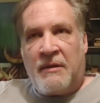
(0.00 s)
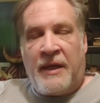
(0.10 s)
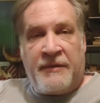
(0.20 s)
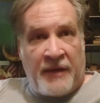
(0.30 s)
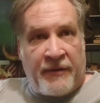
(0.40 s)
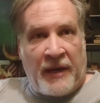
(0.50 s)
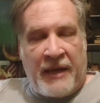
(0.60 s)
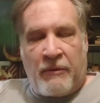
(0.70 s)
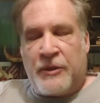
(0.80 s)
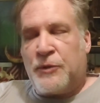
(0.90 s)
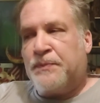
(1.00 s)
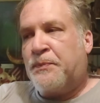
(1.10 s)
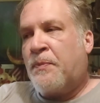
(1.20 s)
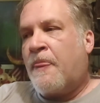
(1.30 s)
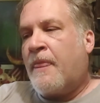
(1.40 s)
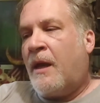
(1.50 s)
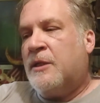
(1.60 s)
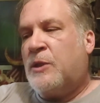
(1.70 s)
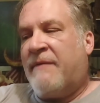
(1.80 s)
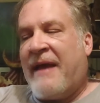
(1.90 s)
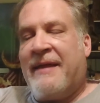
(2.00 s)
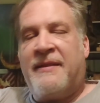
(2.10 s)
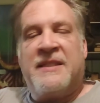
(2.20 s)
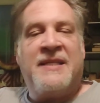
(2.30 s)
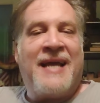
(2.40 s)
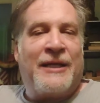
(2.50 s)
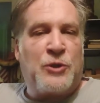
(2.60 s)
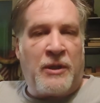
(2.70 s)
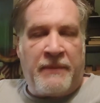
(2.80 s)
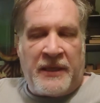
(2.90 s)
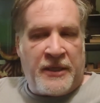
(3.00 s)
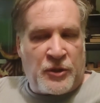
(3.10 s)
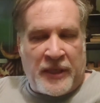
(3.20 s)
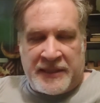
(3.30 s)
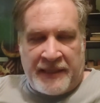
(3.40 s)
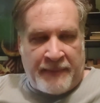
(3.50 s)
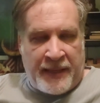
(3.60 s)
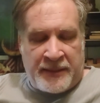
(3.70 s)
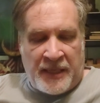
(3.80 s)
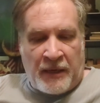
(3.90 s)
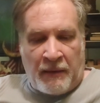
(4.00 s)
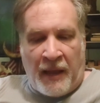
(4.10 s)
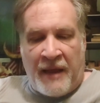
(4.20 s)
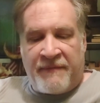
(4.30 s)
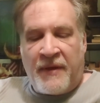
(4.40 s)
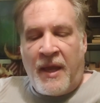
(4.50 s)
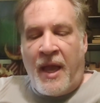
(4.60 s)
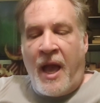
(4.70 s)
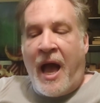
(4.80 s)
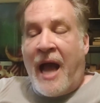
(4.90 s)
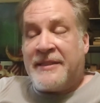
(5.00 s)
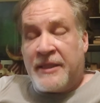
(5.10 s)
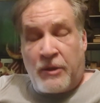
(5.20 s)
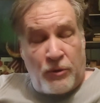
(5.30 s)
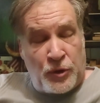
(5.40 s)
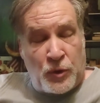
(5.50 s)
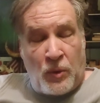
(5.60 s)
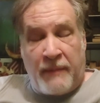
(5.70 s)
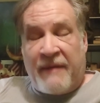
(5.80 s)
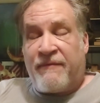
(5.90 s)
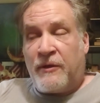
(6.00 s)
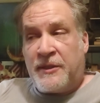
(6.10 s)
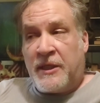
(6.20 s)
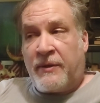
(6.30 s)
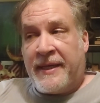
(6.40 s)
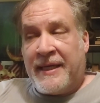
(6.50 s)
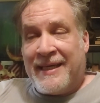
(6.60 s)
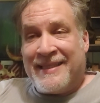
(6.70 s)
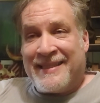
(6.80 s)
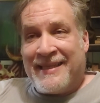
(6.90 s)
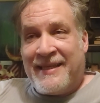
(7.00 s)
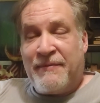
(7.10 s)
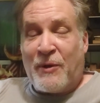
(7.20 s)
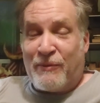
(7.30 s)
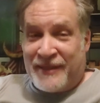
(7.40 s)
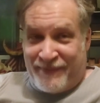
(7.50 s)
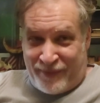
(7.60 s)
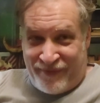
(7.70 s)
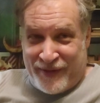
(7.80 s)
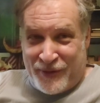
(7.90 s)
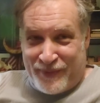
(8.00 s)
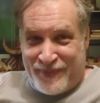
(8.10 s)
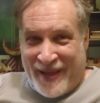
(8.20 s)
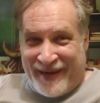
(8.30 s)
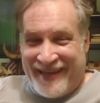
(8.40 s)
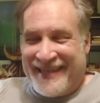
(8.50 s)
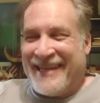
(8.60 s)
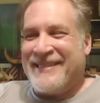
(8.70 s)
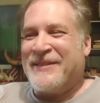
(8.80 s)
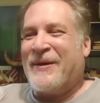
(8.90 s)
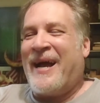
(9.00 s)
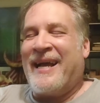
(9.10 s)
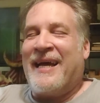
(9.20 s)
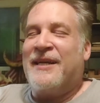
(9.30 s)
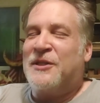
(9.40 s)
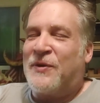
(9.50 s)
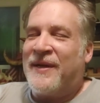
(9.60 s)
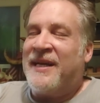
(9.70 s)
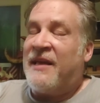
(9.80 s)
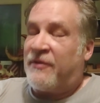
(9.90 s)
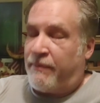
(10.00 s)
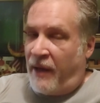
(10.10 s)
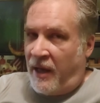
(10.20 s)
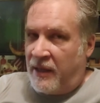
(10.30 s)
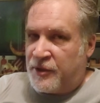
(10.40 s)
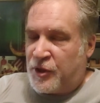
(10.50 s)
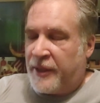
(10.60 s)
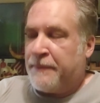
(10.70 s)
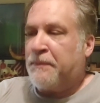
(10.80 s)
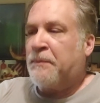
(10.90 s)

in the other language. So I've had this natural ability to translate my entire life. I did go to school. My first degree is, even though I was a professional ballet dancer, I got a degree in anthropology.